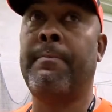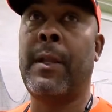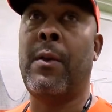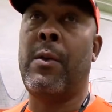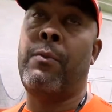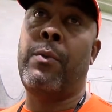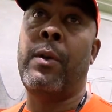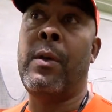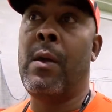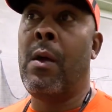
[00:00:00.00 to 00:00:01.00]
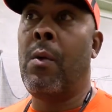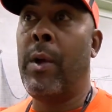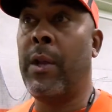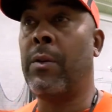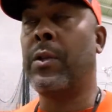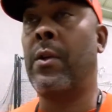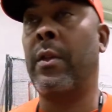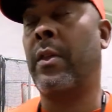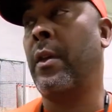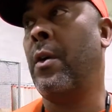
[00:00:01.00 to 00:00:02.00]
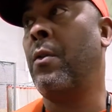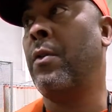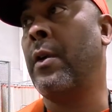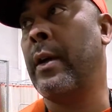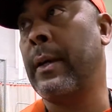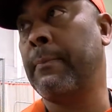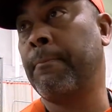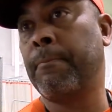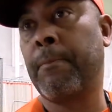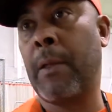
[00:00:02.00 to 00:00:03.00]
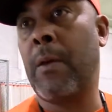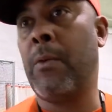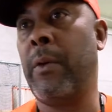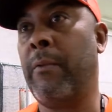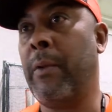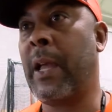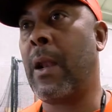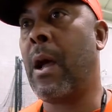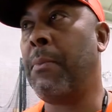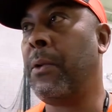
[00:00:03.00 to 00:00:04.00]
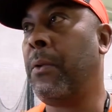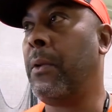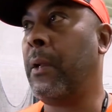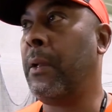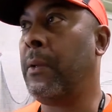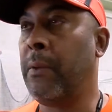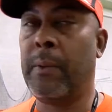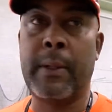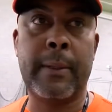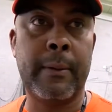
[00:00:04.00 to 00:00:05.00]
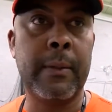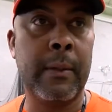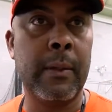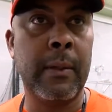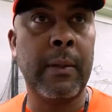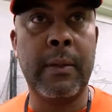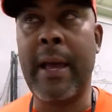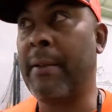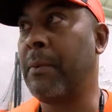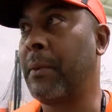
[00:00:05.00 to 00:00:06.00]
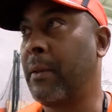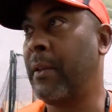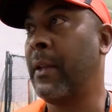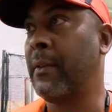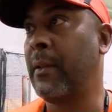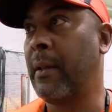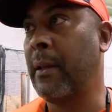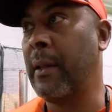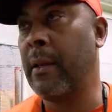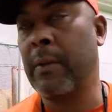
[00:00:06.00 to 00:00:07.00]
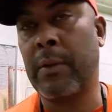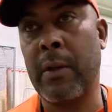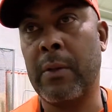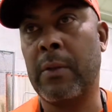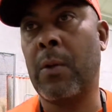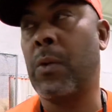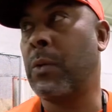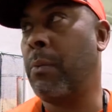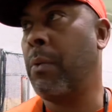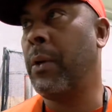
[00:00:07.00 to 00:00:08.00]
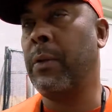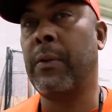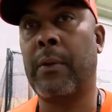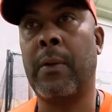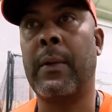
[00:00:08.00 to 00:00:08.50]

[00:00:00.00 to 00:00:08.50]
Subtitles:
If we don't turn the thing over, we got an opportunity to have some success and score some points.